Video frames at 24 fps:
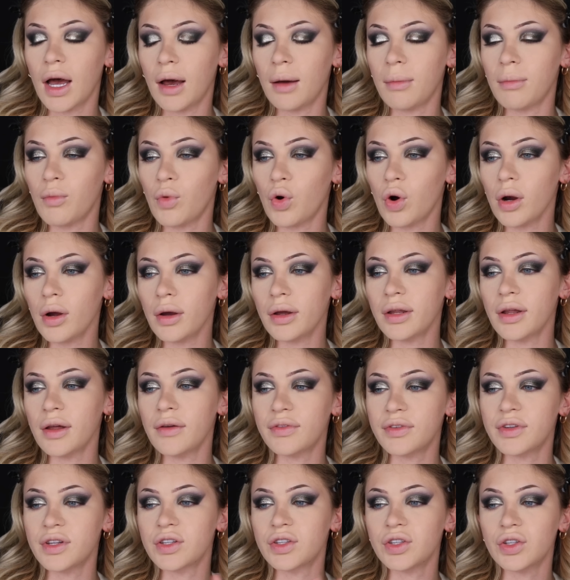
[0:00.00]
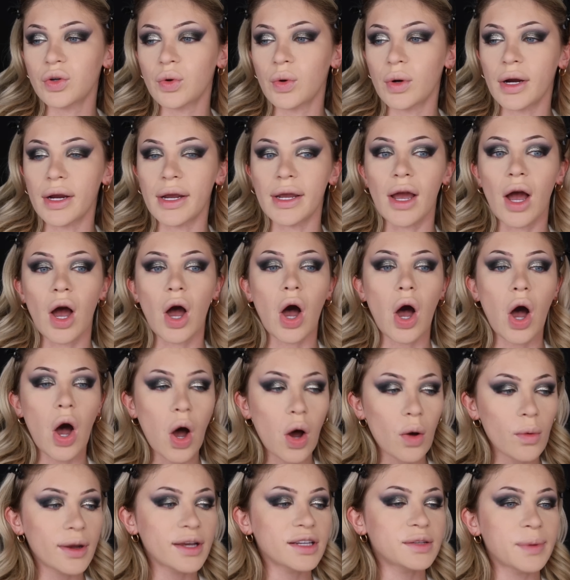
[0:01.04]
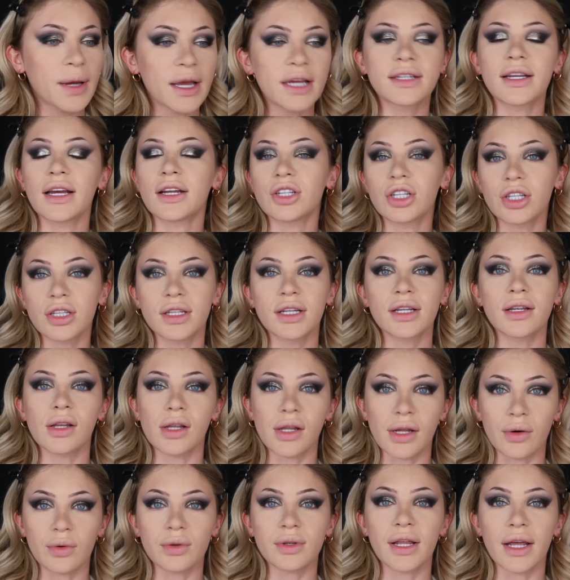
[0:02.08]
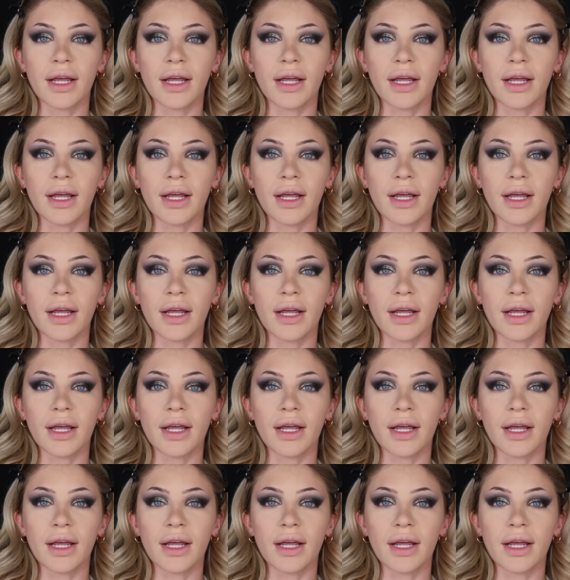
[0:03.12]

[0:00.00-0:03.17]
Um, moral of the story, always pay attention to the little